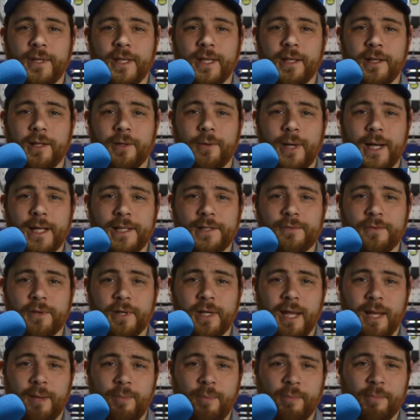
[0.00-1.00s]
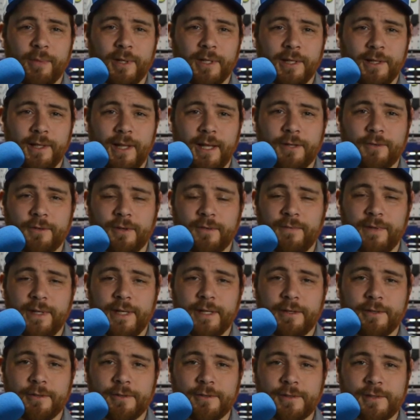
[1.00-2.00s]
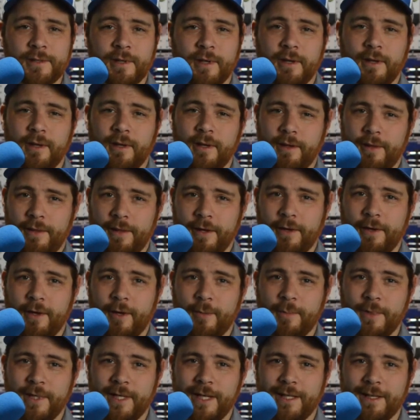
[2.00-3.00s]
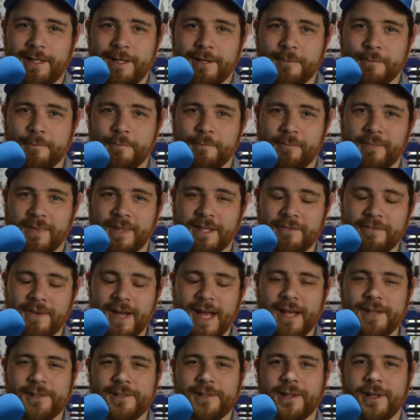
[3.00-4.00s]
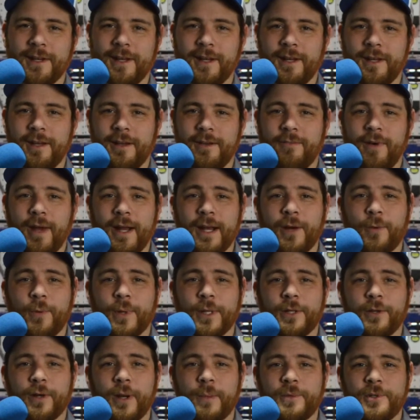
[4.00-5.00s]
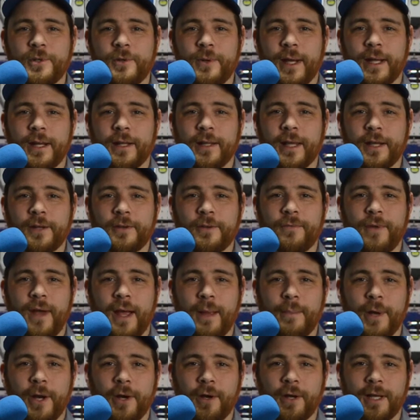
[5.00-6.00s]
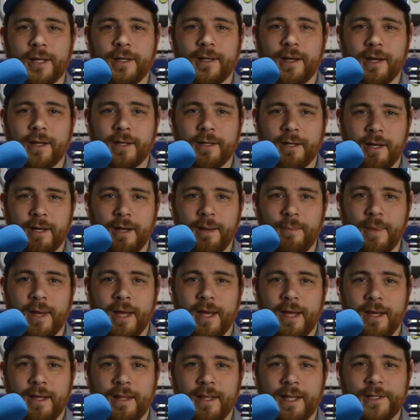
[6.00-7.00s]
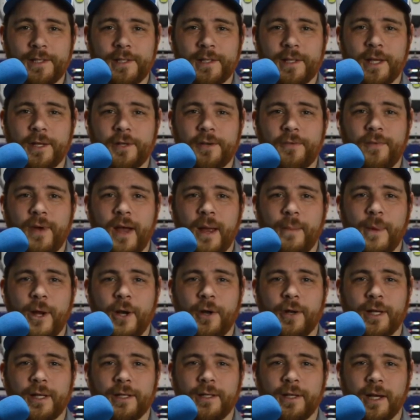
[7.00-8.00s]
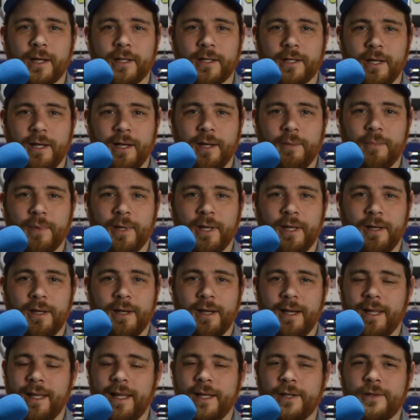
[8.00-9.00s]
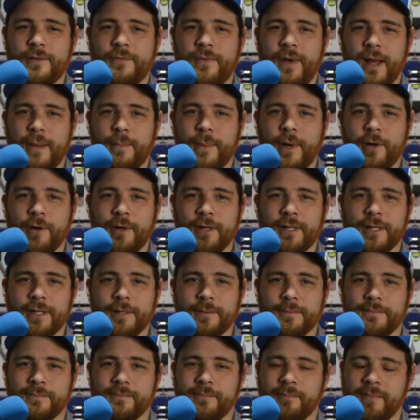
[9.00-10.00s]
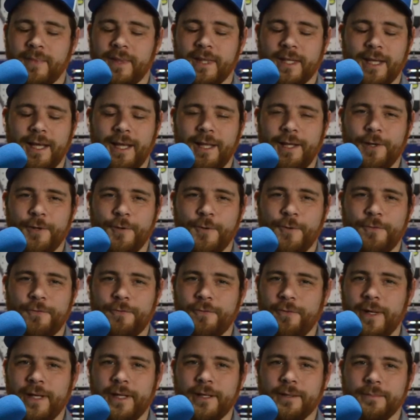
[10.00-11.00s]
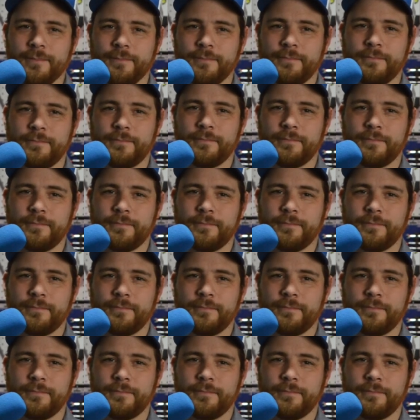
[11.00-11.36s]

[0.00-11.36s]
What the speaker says: kilowatts for capable electric vehicles, they'll help you get there fast. Find out what they're up to at electrifyamerica.com. That's electrifyamerica.com. Electrify America. Hello, freedom.